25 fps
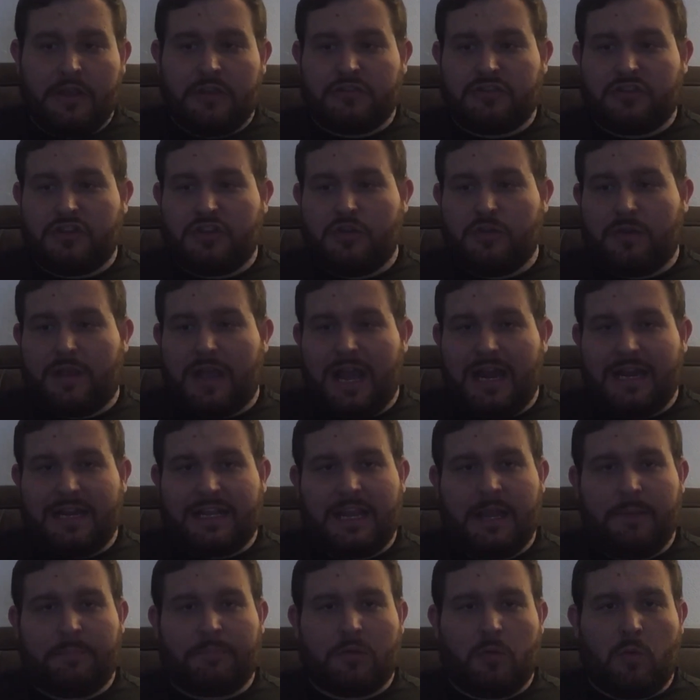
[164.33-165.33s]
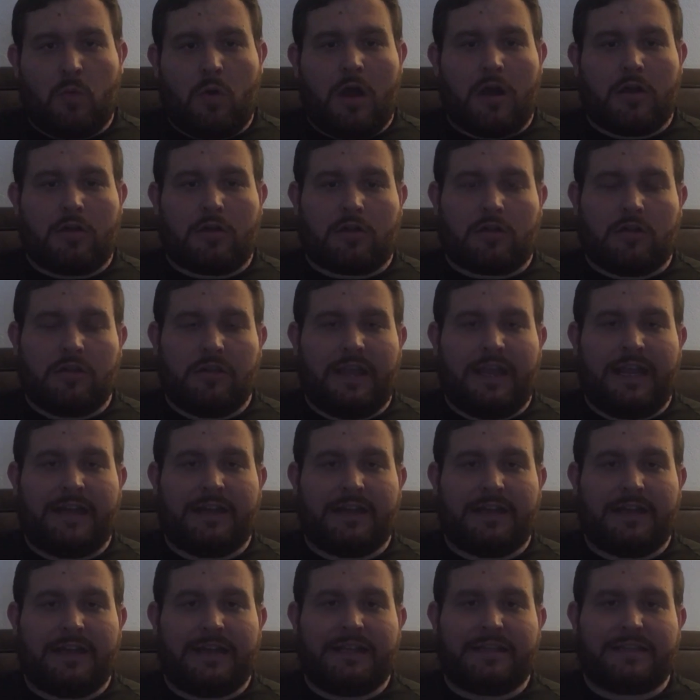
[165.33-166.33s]
So you got to keep the water clean,
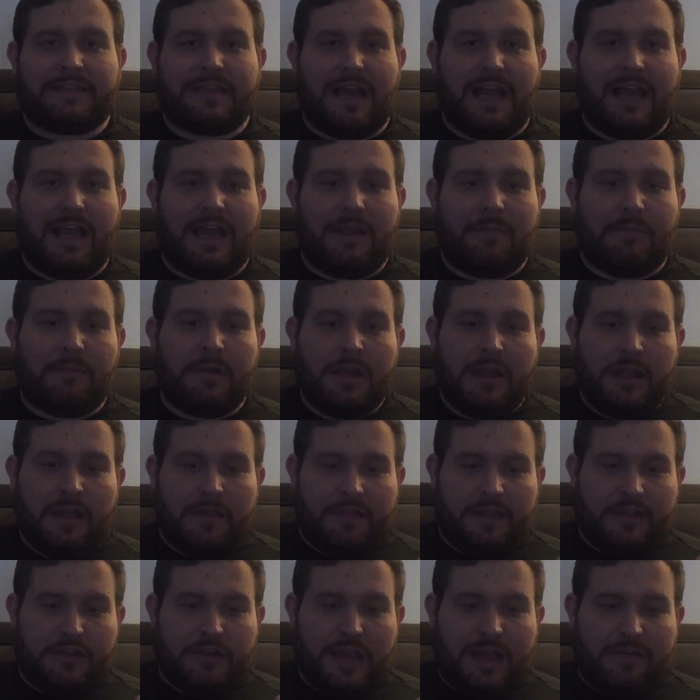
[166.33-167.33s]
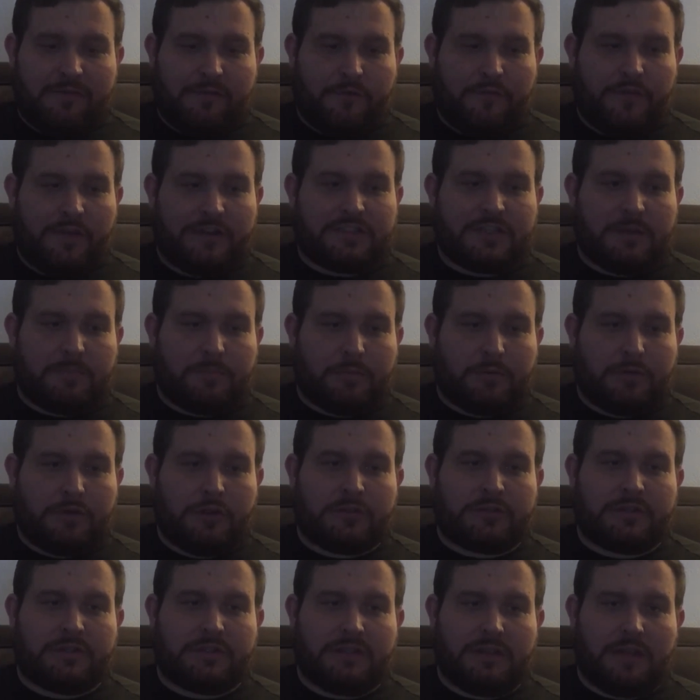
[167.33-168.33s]
and any time that you have a fish that
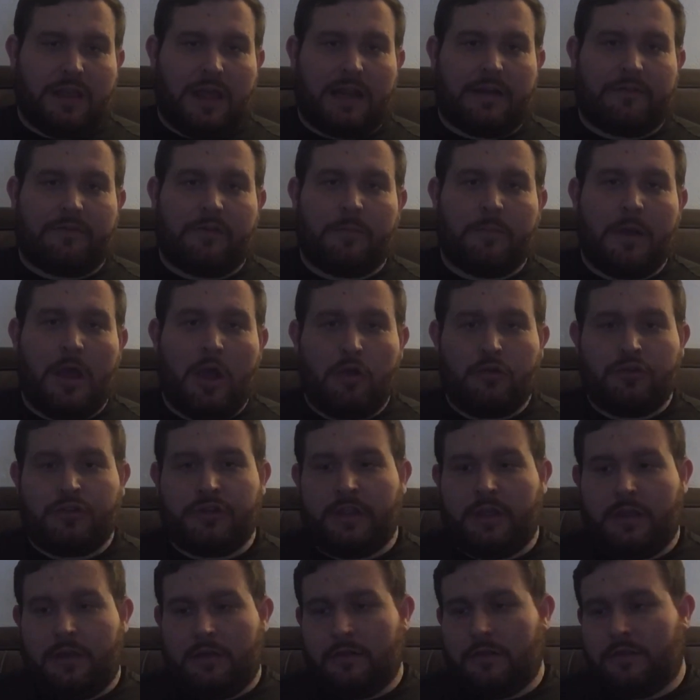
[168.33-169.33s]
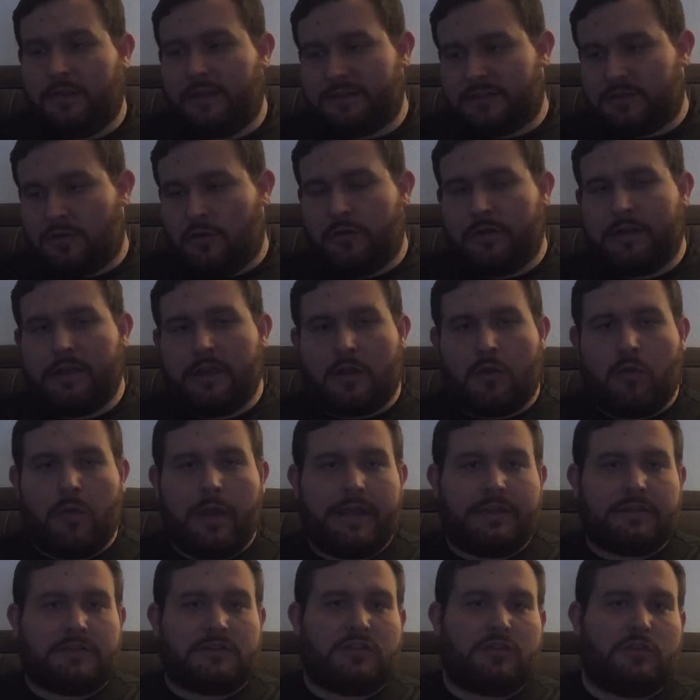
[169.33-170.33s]
produces a lot of ammonia, that's going to
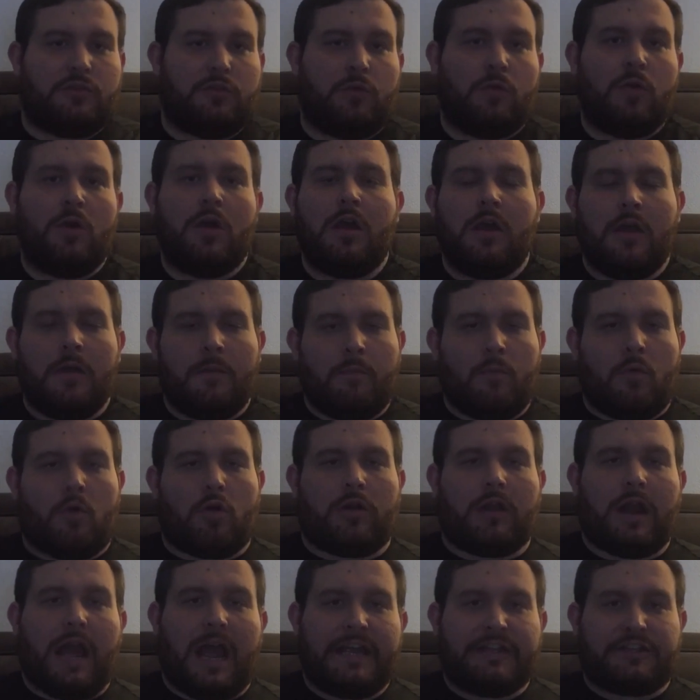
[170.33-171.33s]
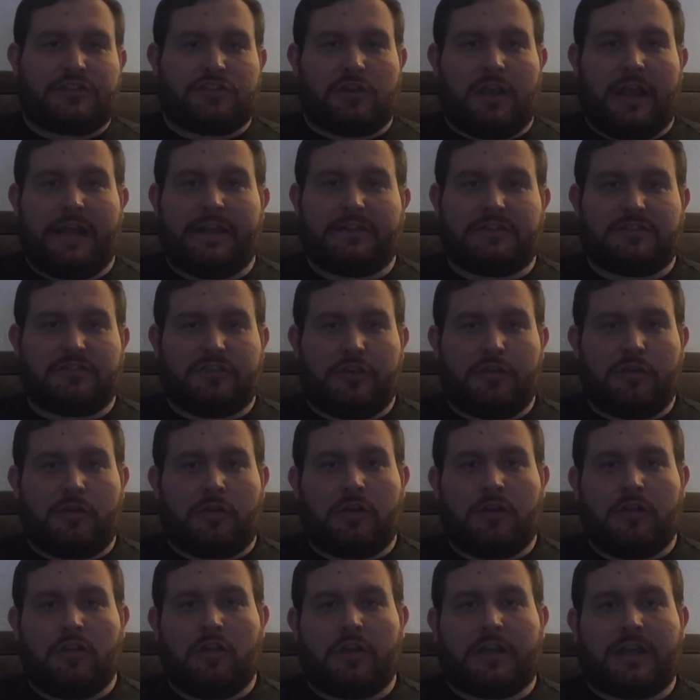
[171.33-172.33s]
equate to more nitrates. So you're
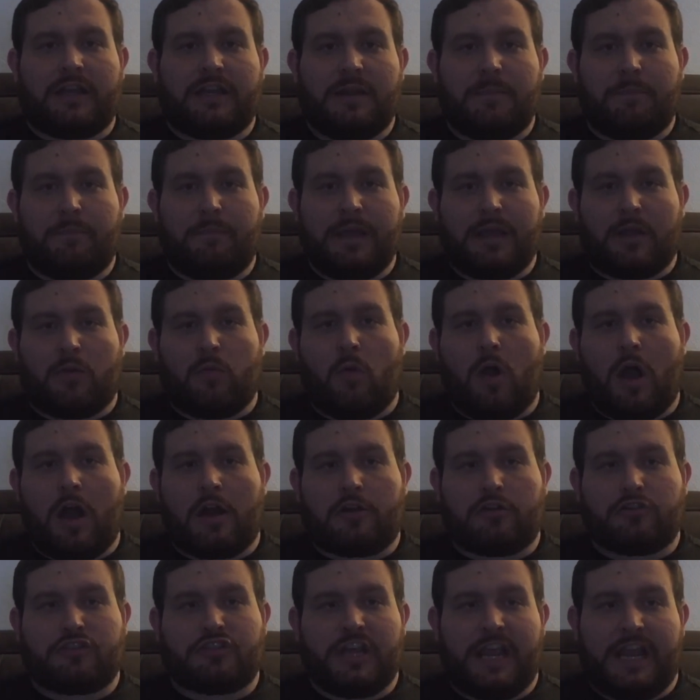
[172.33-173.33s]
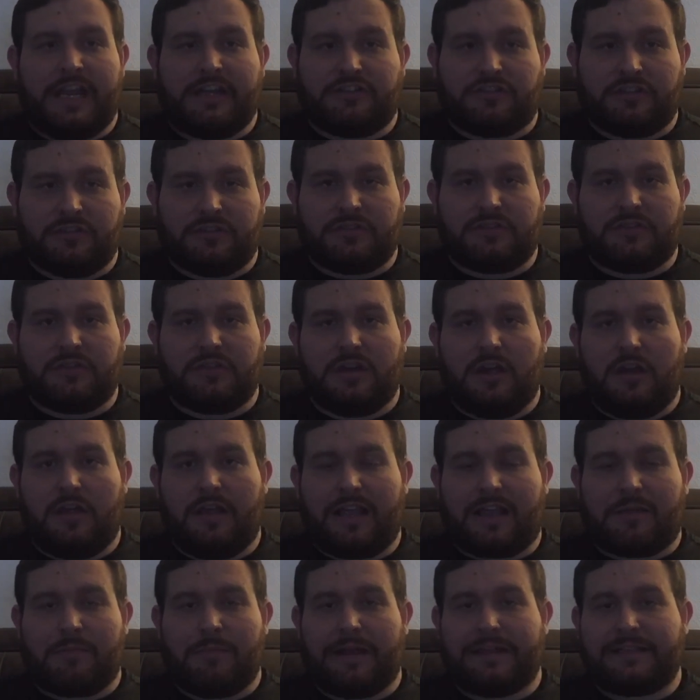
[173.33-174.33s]
going to look into big water changes. You know,
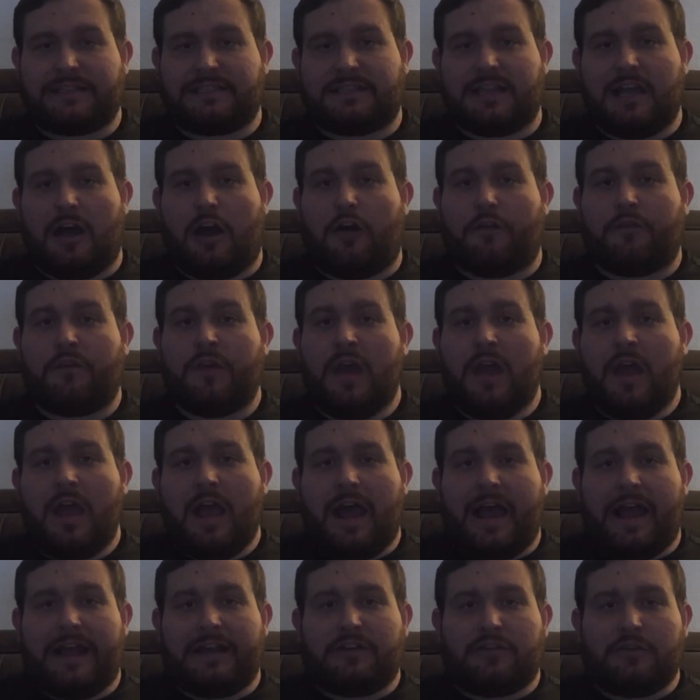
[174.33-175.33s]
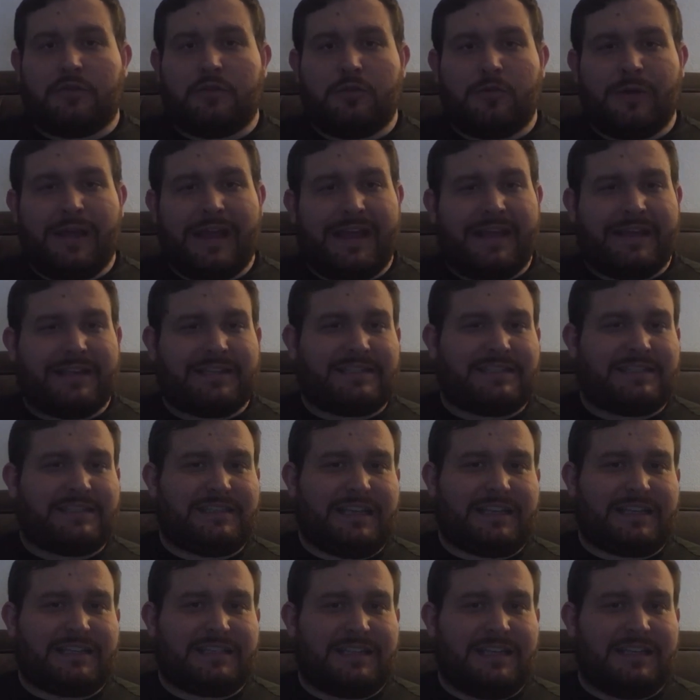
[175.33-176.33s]
like myself, I do a
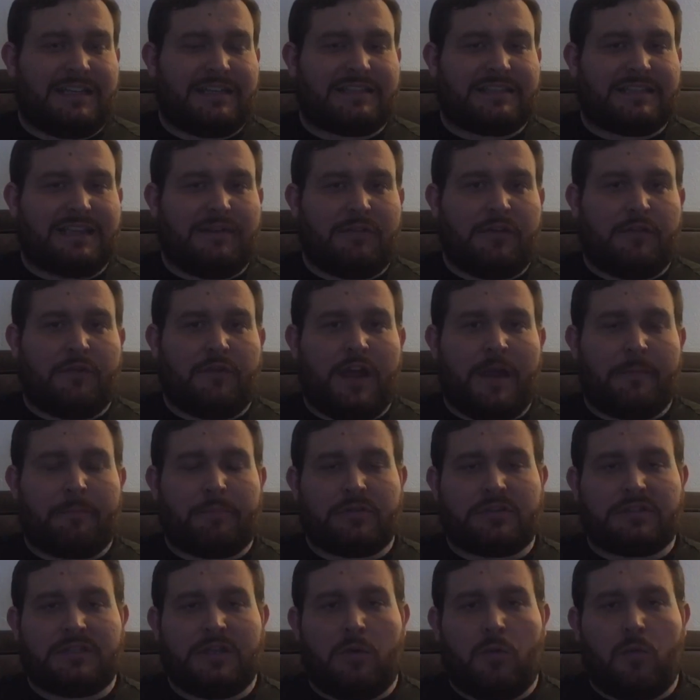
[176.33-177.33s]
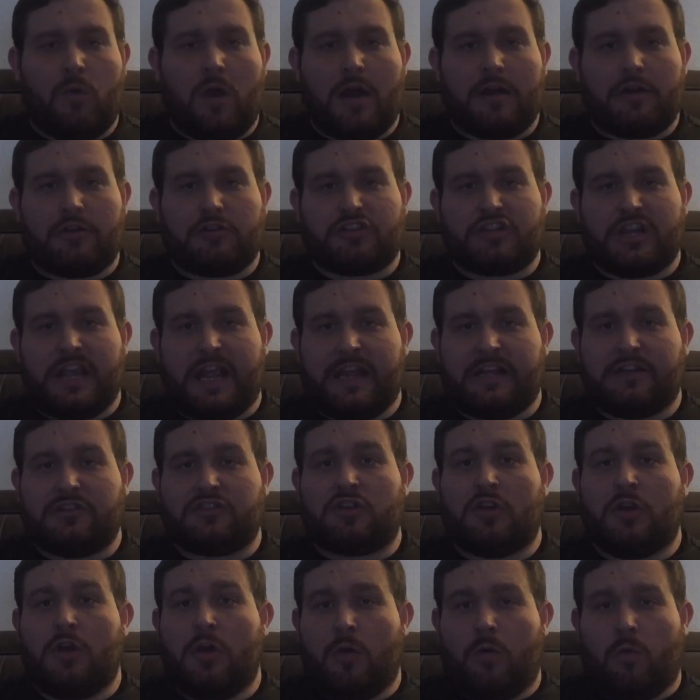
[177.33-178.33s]
60 to 75% water
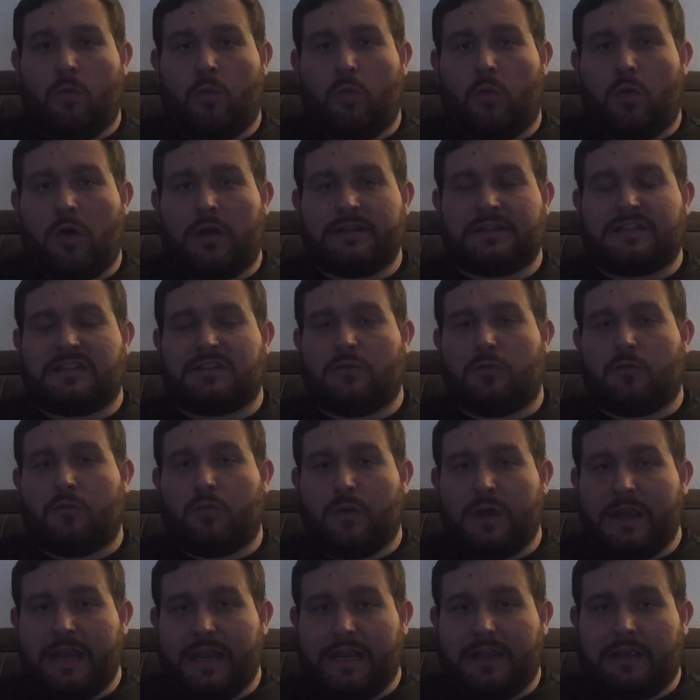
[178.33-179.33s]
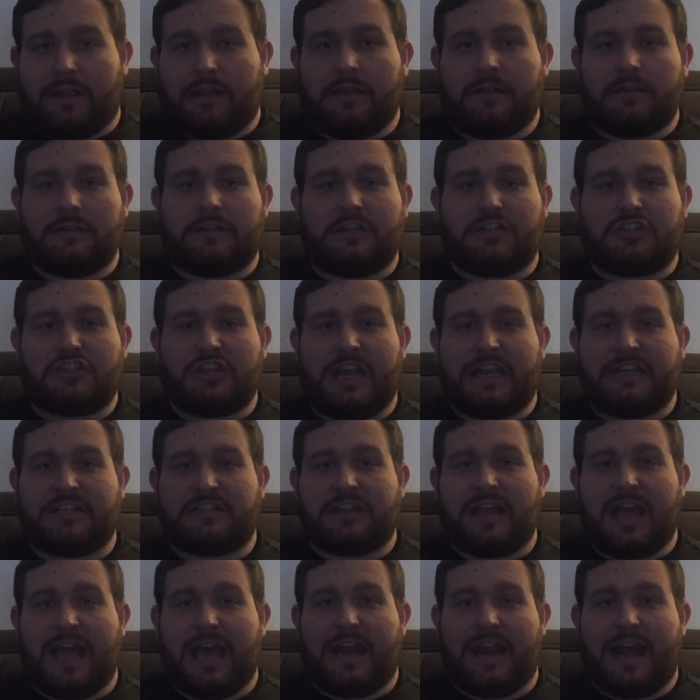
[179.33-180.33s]
change once a week to
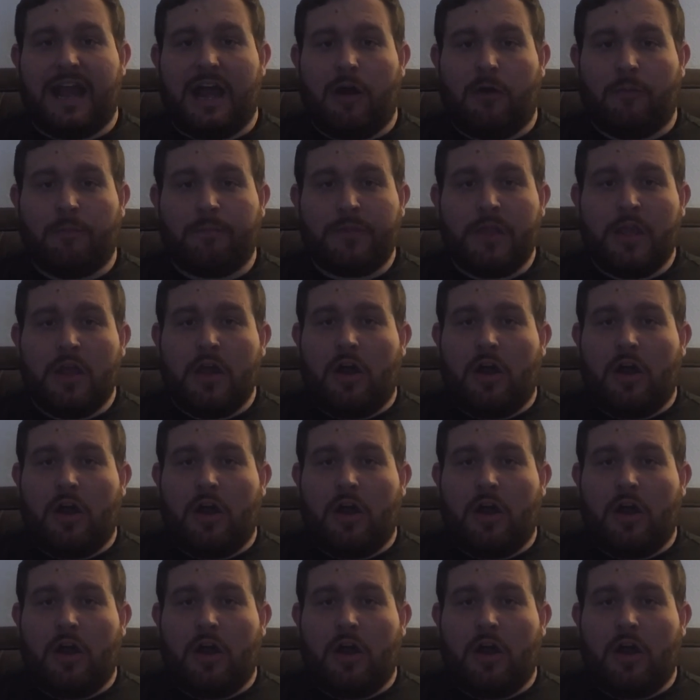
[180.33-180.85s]
change that out.